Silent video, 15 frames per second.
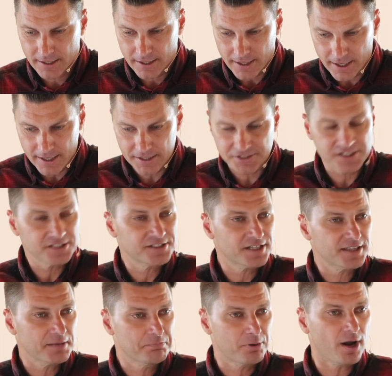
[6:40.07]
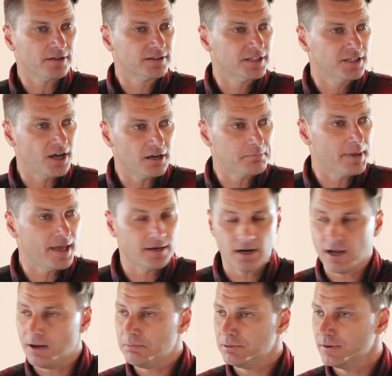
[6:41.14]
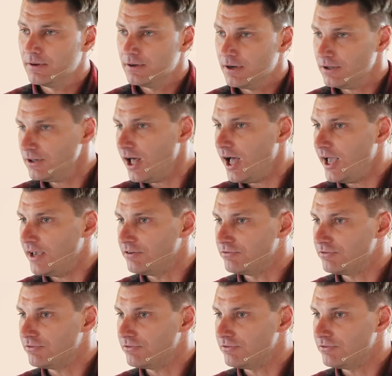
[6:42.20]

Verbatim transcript: and it says that they brought the young man up alive.